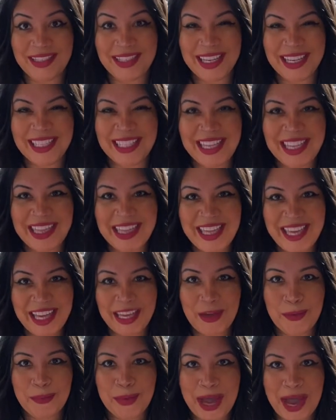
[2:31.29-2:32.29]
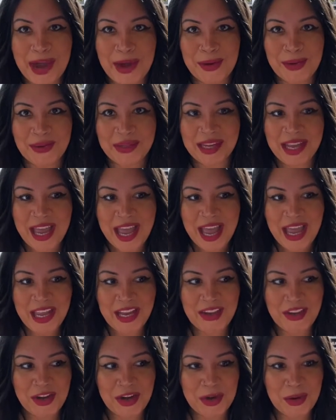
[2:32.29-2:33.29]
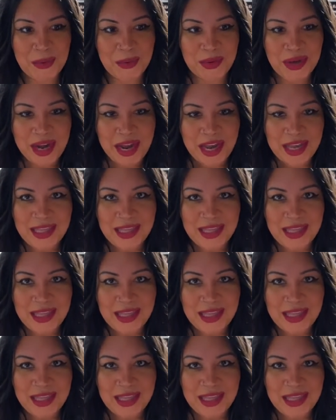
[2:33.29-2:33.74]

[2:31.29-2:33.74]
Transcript: Like to think about, you know,